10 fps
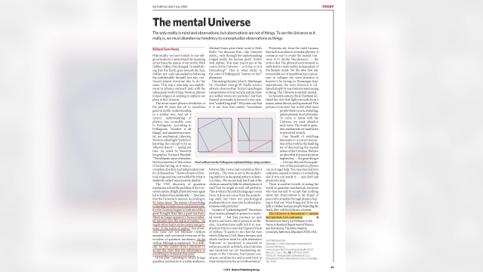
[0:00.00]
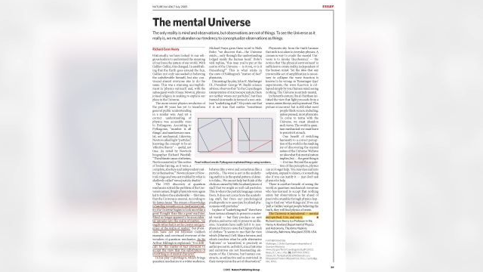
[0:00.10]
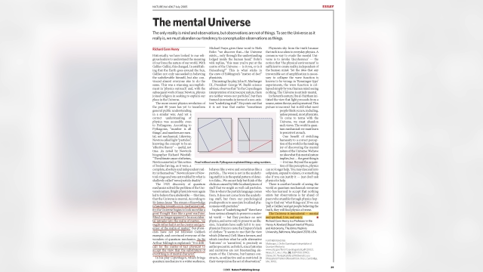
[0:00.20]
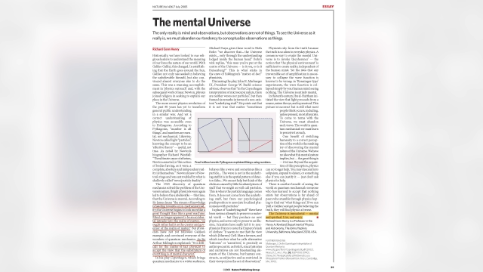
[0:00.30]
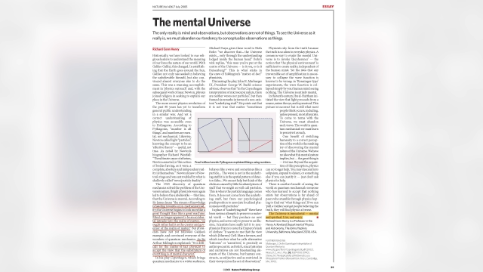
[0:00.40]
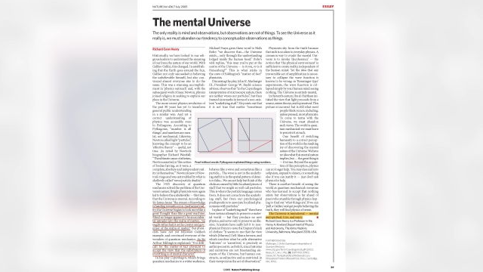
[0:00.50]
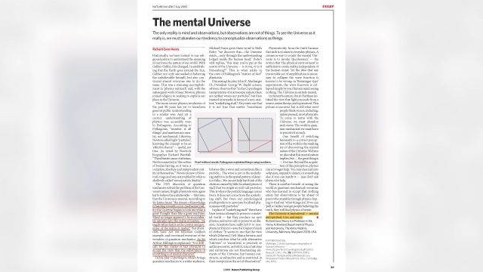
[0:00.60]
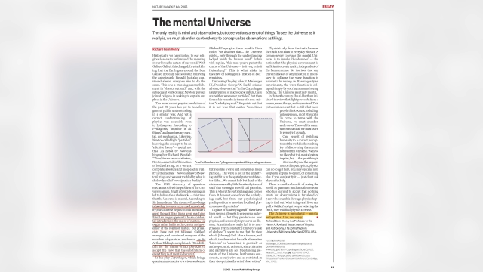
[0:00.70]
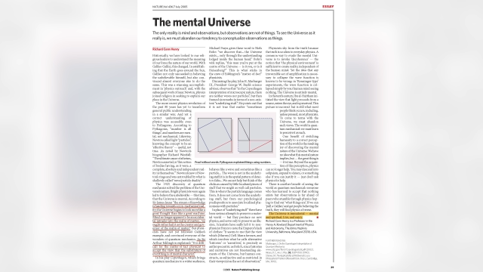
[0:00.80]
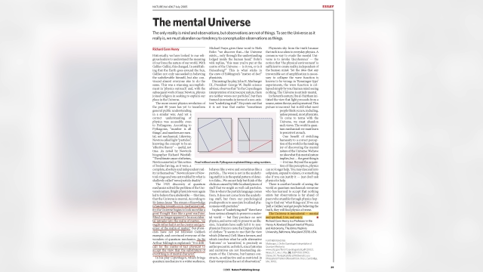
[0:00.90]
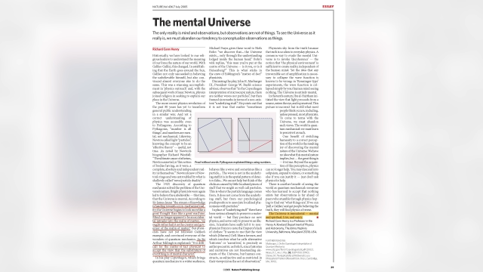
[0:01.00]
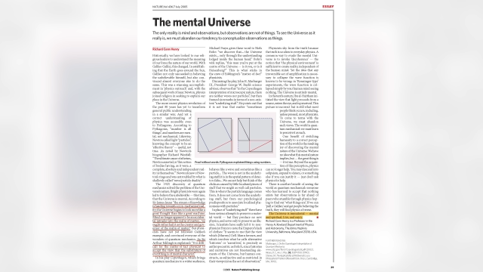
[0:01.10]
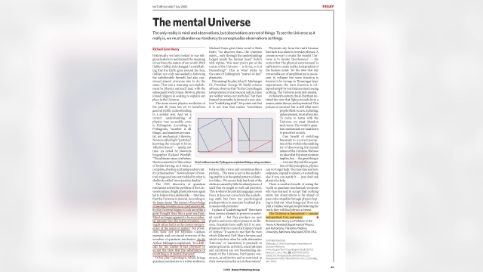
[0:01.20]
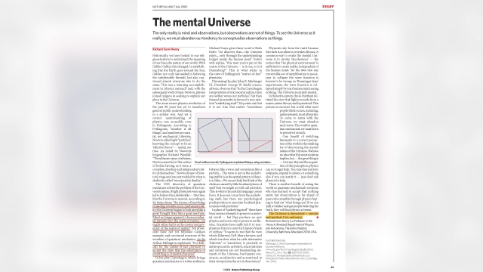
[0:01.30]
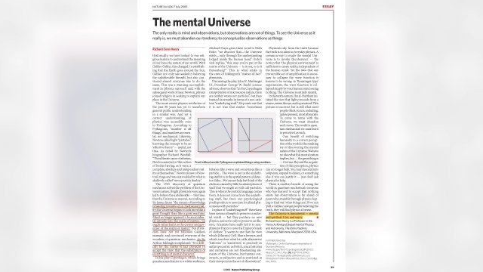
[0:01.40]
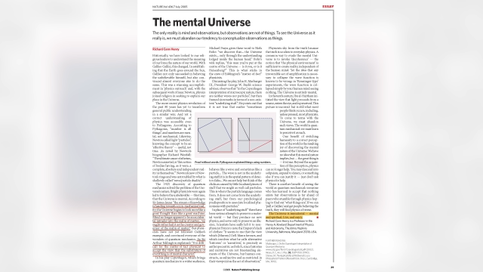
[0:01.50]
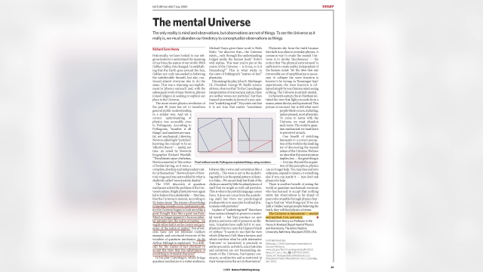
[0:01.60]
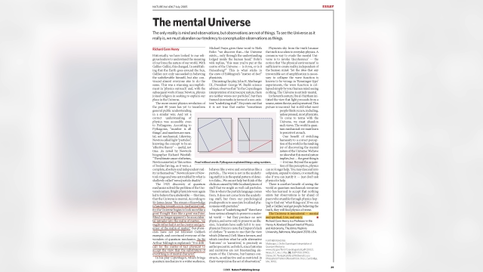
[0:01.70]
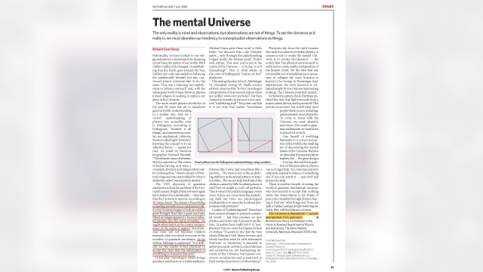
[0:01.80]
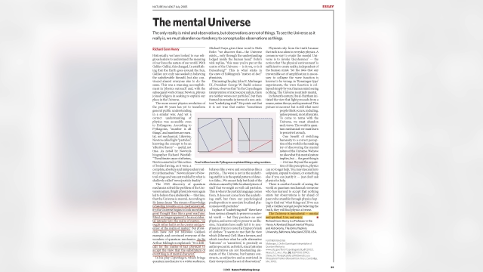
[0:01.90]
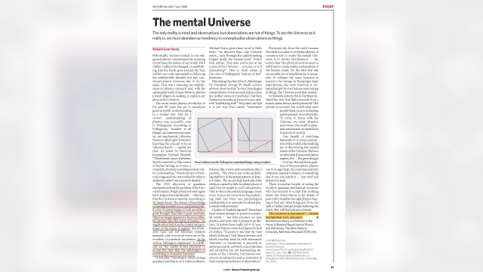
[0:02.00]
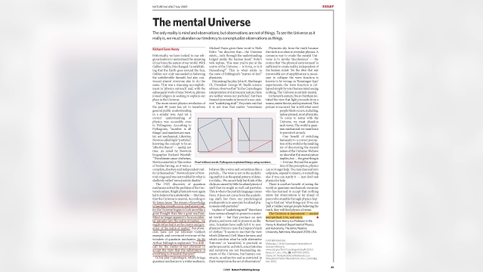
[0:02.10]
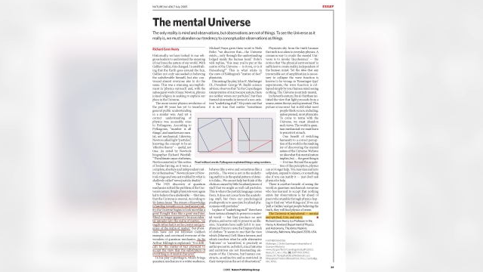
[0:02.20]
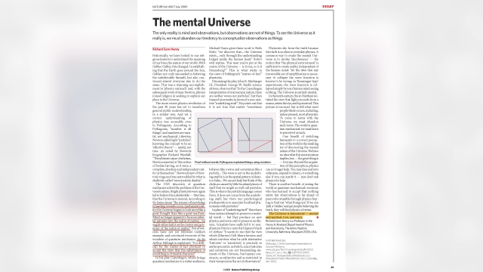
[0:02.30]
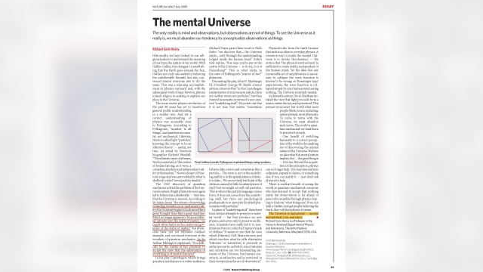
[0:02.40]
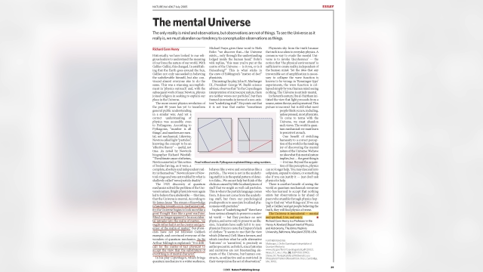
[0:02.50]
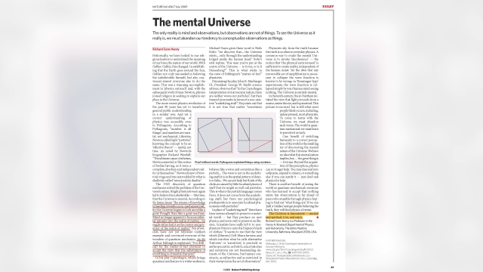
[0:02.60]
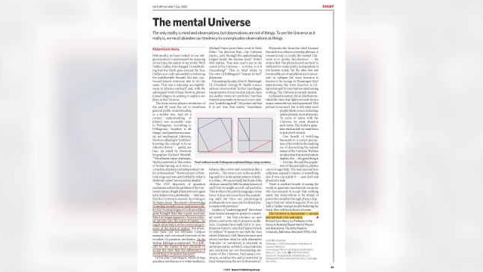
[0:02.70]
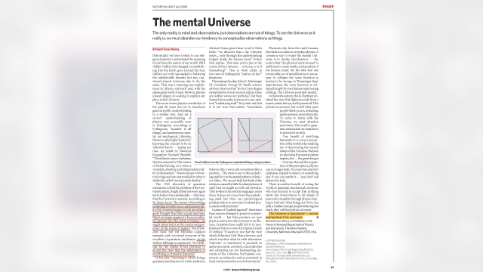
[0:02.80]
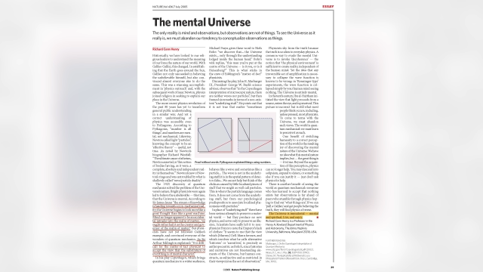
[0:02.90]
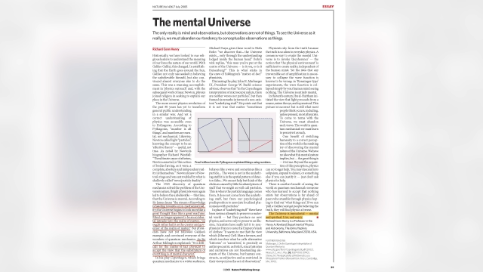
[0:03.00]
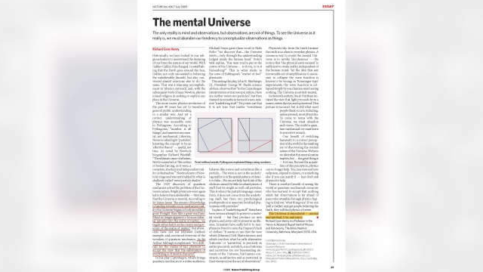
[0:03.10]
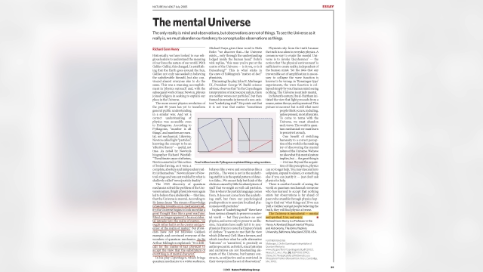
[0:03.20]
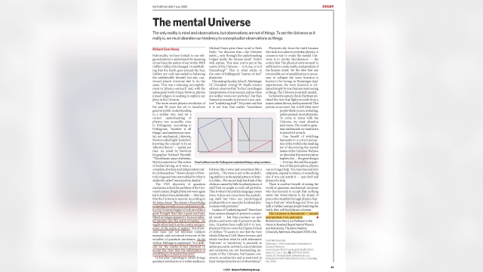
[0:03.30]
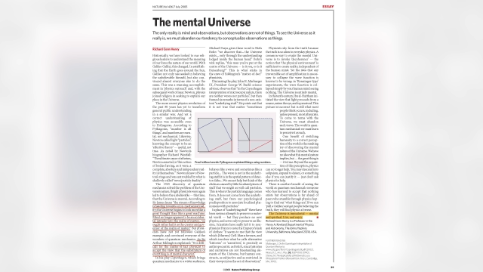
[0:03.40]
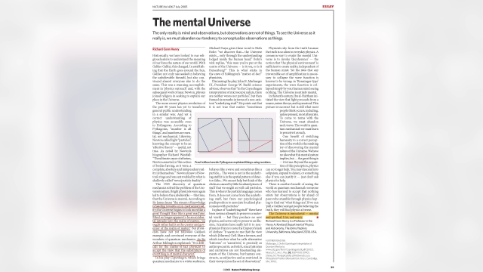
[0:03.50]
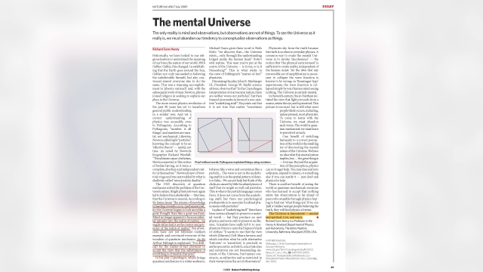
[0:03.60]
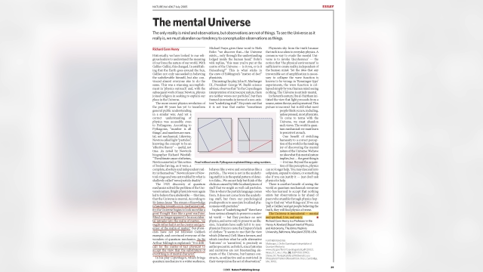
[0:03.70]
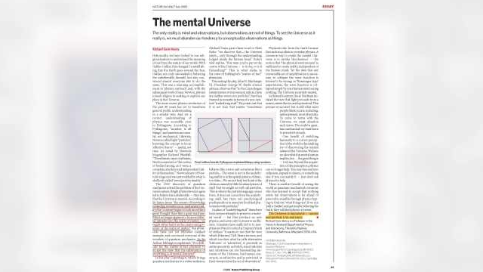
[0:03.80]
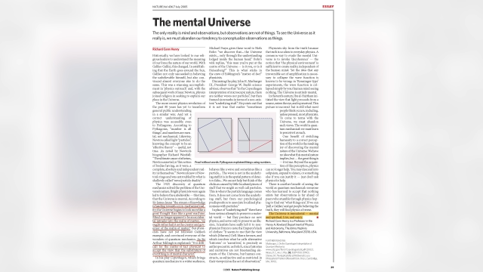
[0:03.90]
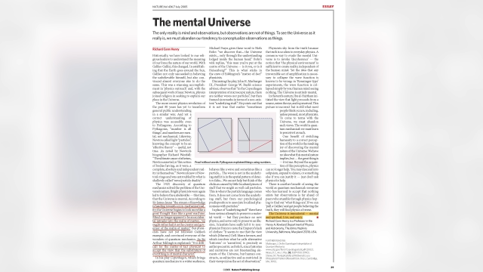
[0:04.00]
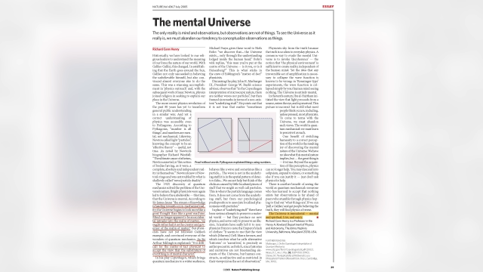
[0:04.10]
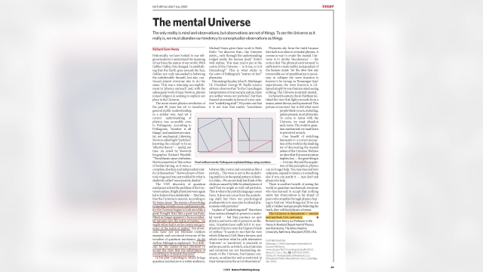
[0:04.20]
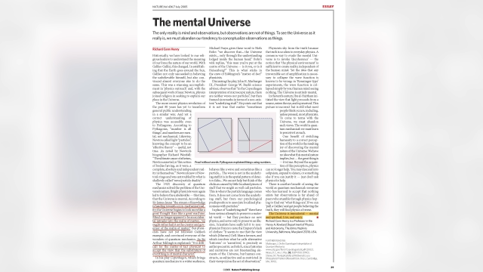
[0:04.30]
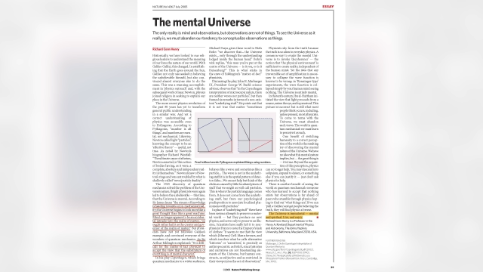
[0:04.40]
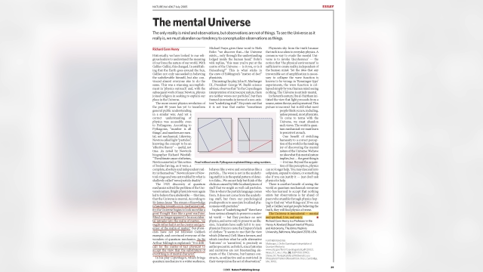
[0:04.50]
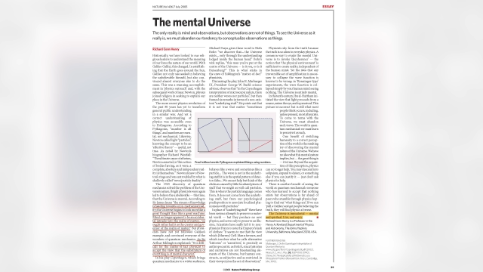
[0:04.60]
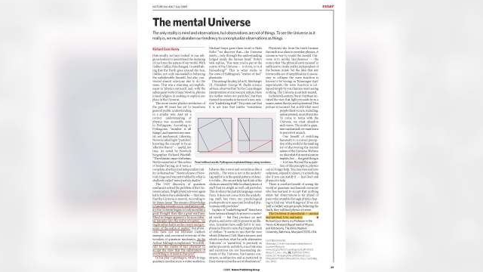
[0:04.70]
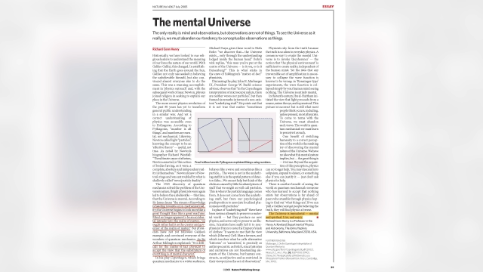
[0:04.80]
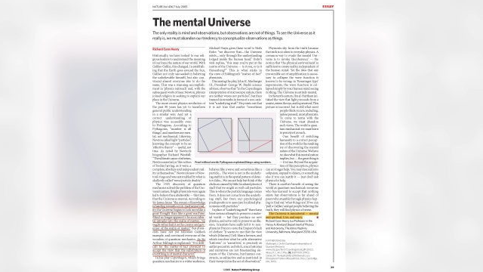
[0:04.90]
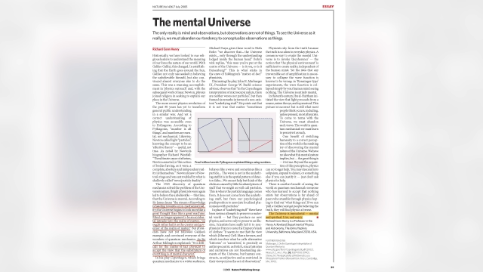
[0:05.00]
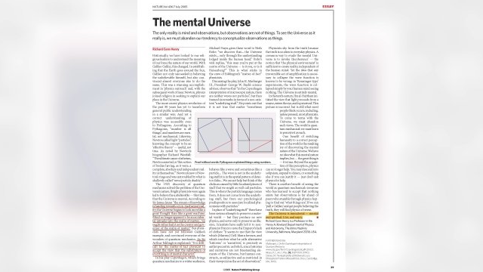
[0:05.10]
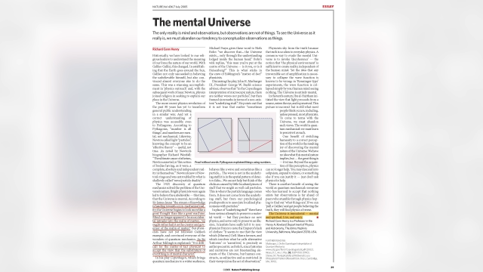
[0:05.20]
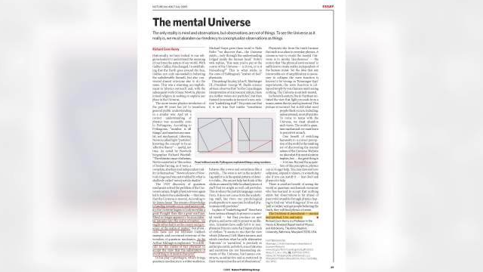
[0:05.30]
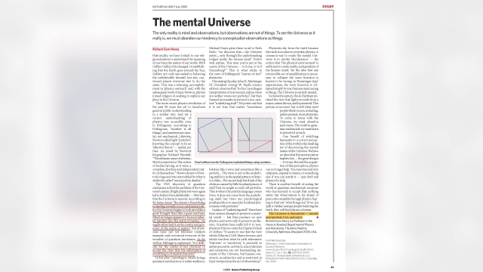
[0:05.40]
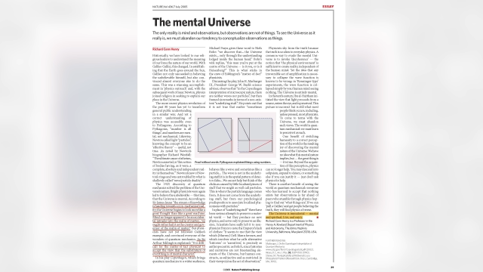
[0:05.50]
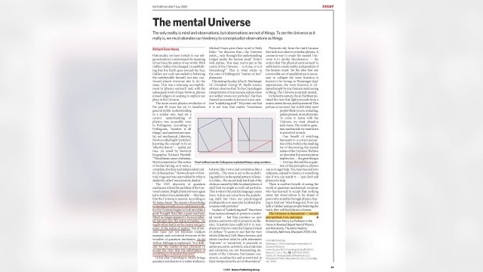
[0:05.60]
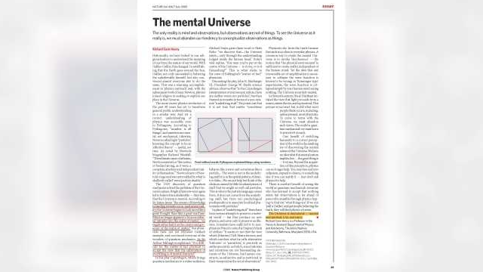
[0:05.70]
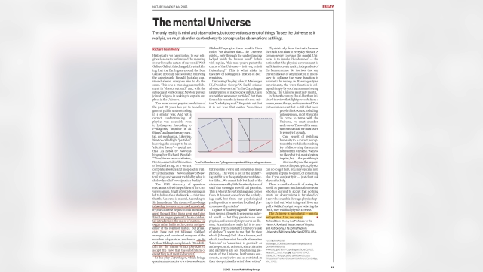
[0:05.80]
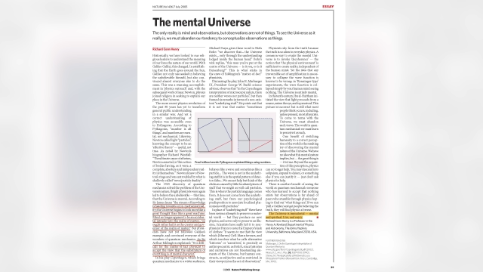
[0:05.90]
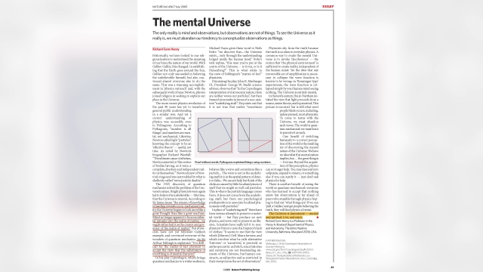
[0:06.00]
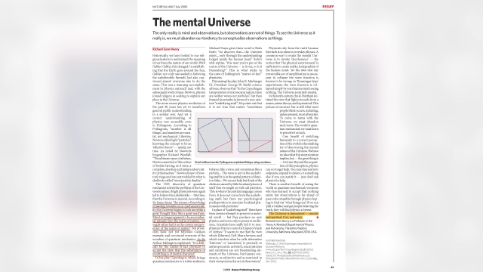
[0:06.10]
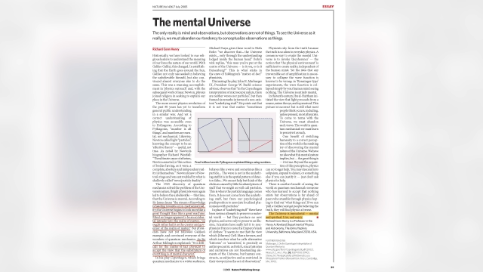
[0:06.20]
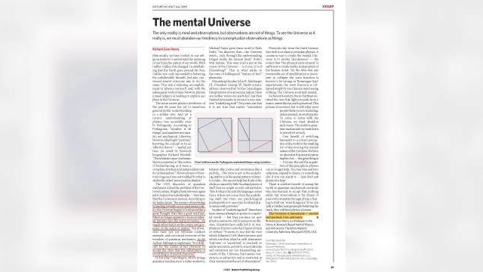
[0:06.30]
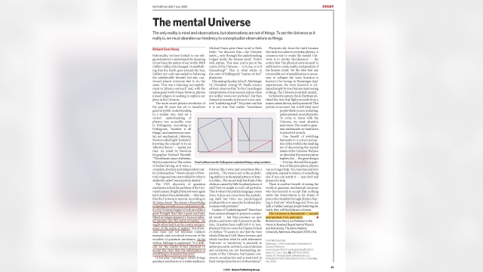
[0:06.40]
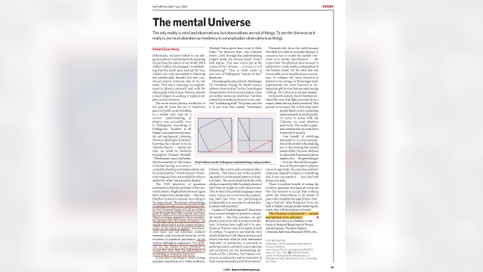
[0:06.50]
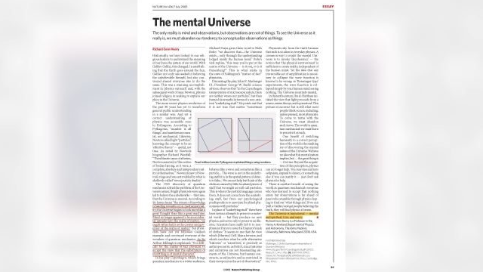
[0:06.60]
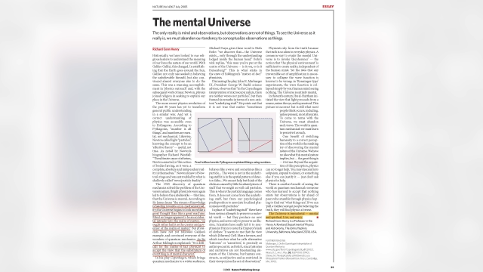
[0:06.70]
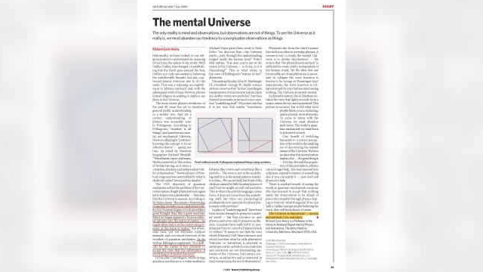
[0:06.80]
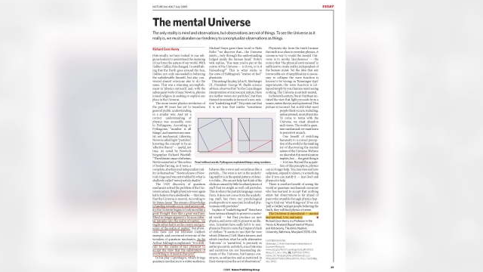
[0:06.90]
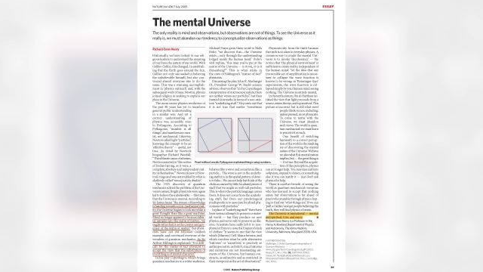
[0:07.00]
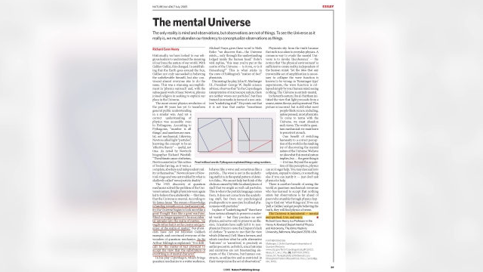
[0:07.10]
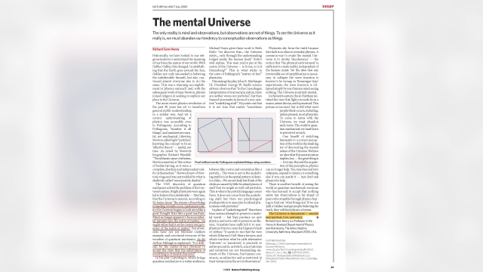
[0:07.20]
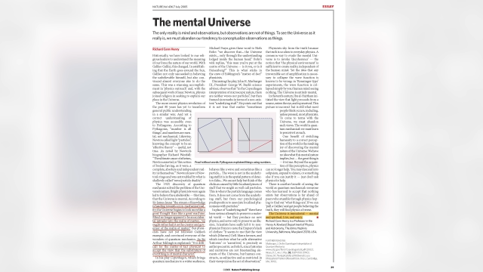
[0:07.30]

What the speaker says: No face is visible, so there are no lips to read.